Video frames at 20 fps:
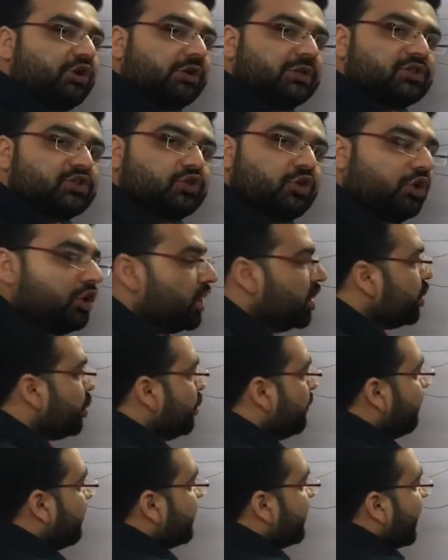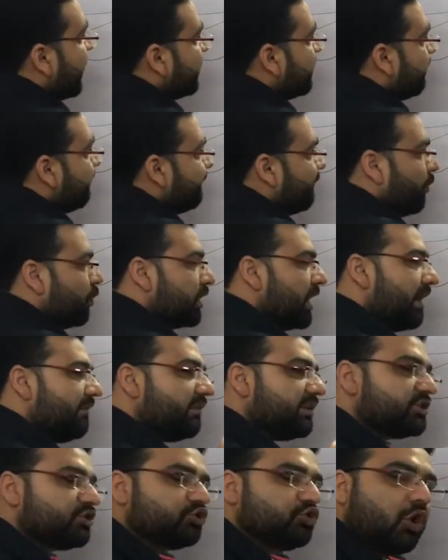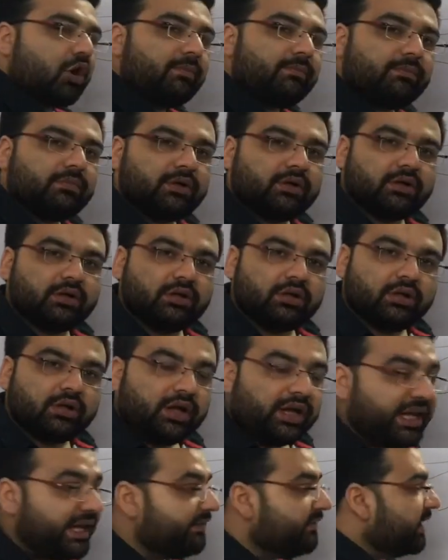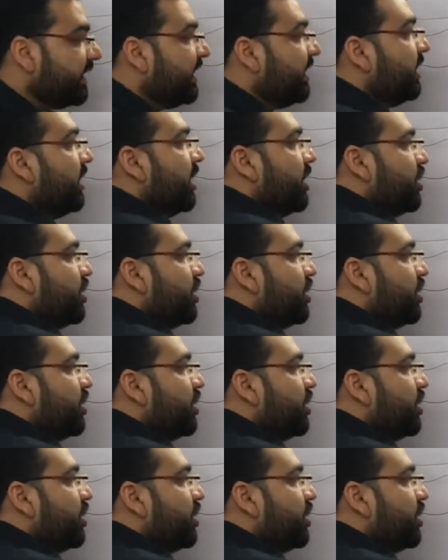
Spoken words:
also, you will get the 4-hour storm? Even in